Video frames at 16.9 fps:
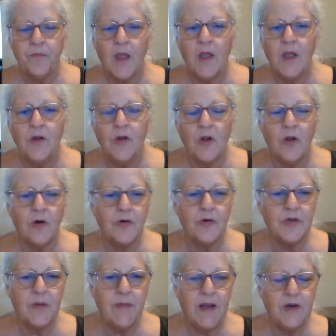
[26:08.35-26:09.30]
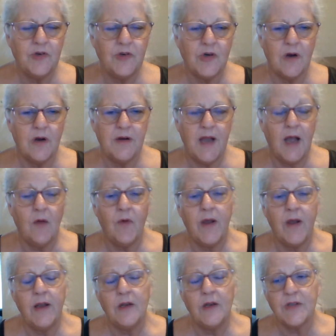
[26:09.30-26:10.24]
And you learn to manage your garden that
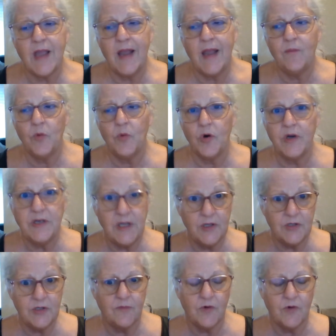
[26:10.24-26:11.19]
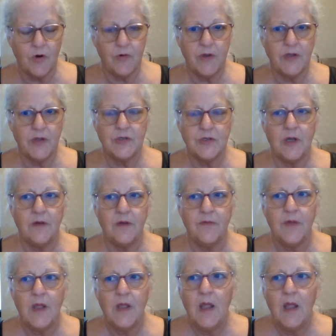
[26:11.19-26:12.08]
way. And it's kind of more intensive growing and stuff.